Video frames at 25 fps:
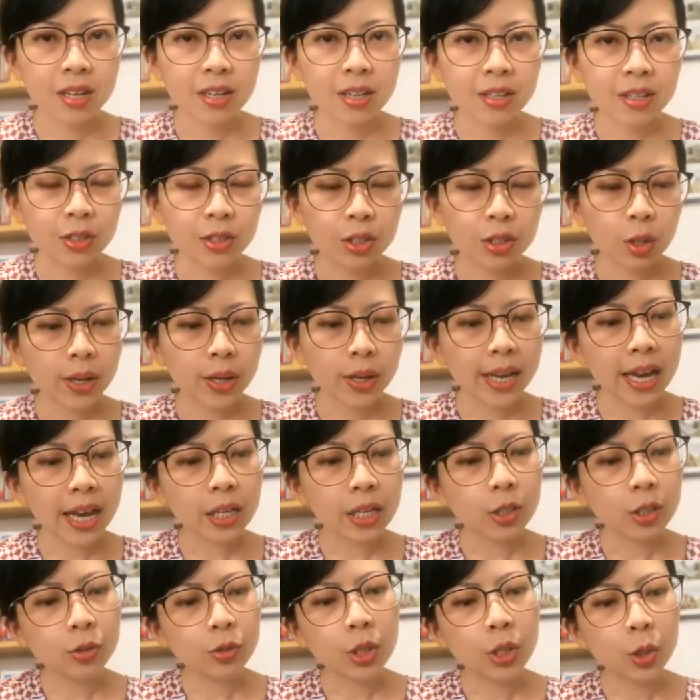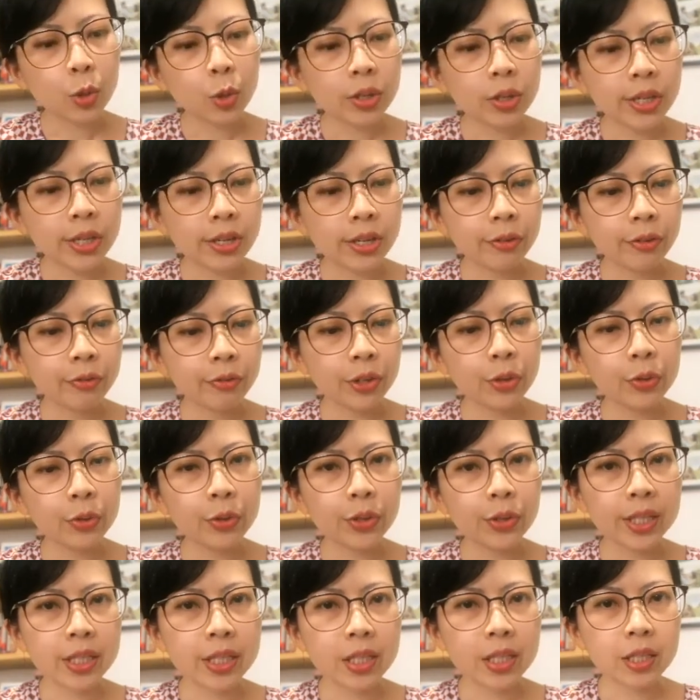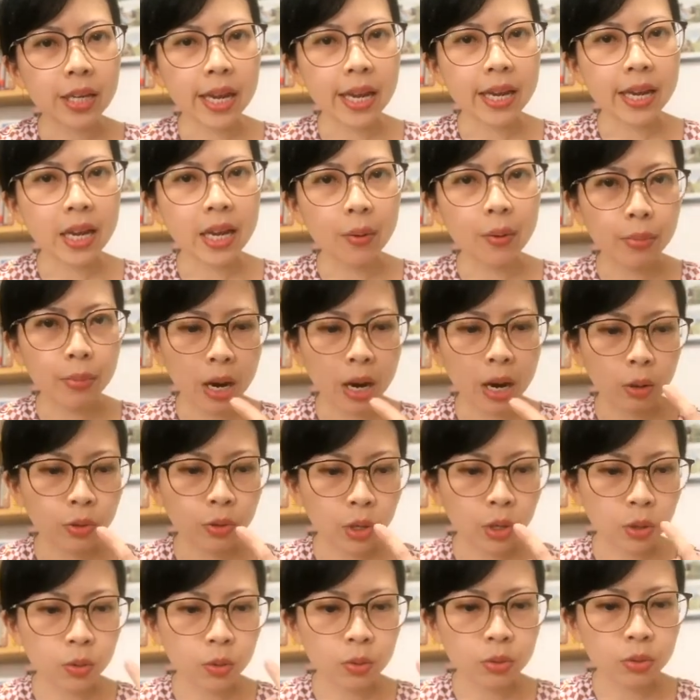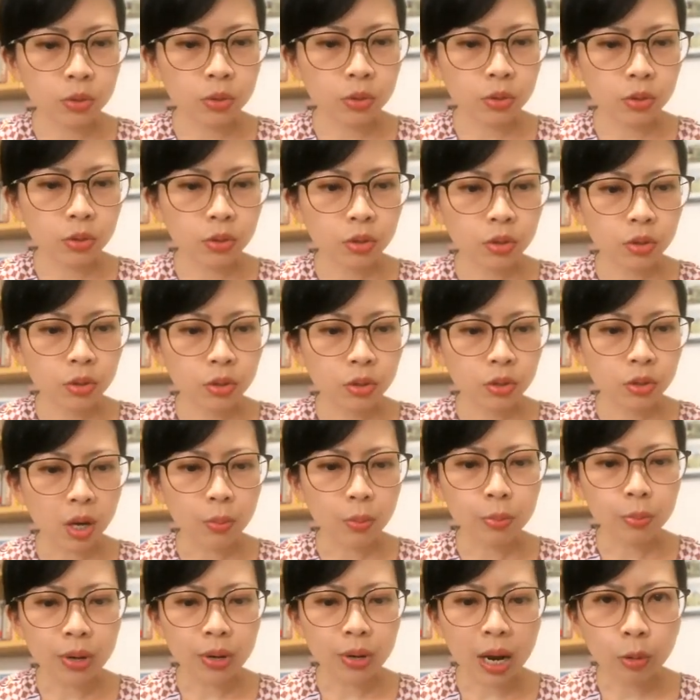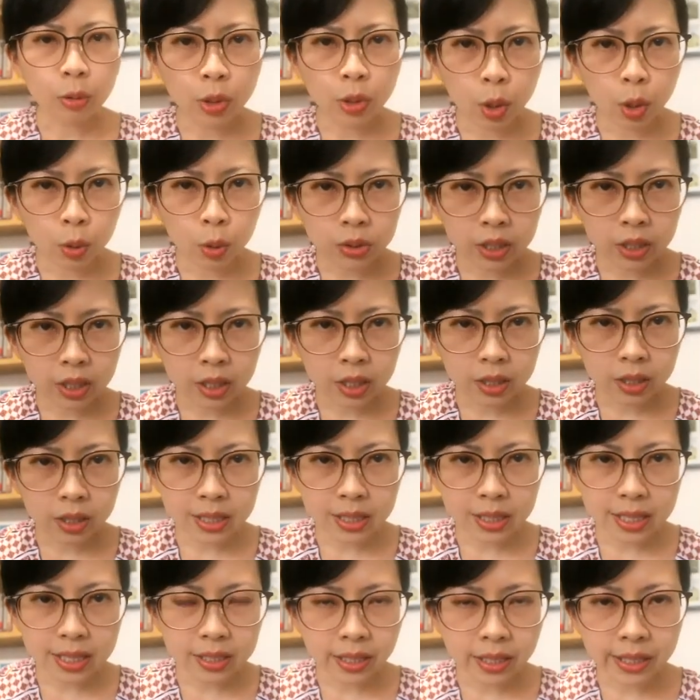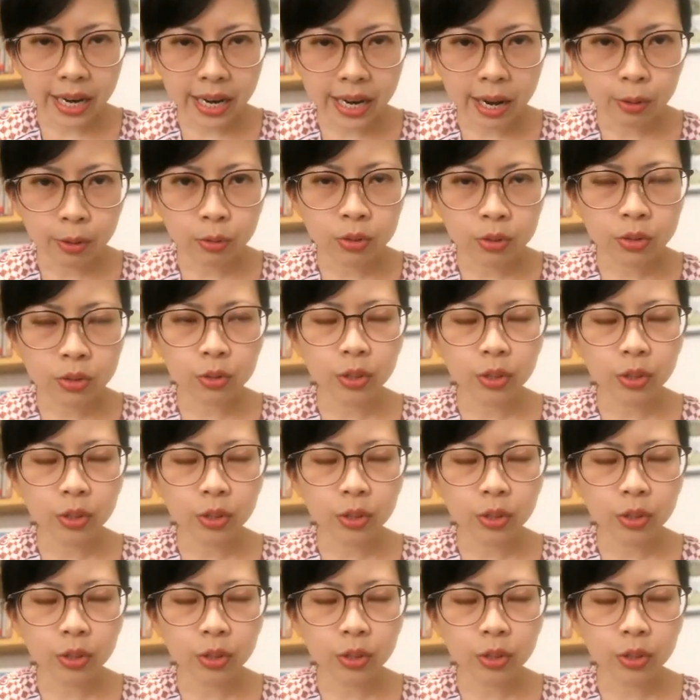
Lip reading: So an extra note here for you, you can say a brown nose, a brown noser. These are nouns.